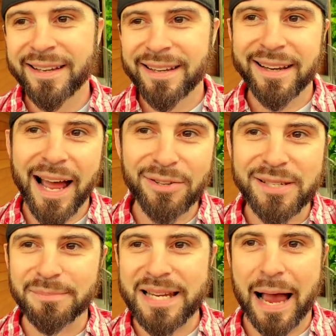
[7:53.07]
And now
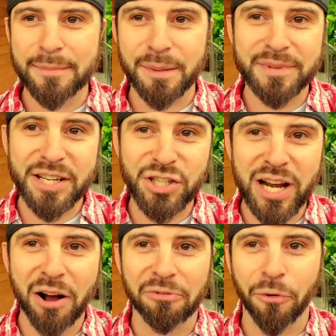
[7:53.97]
sometimes I'm dishing
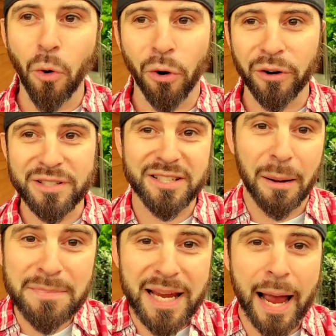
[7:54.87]
out four,
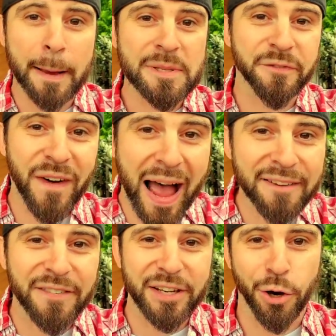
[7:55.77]
sometimes
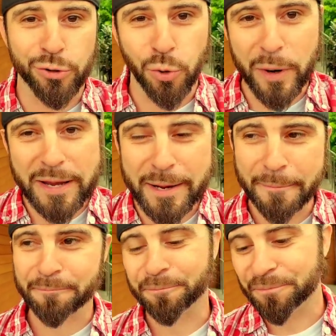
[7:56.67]
five videos a week.
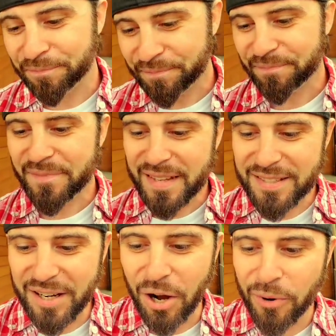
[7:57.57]

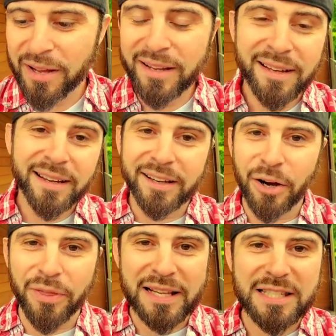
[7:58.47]
So, you
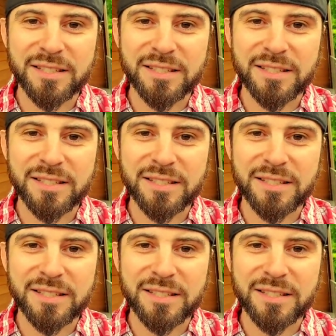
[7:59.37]
know, that's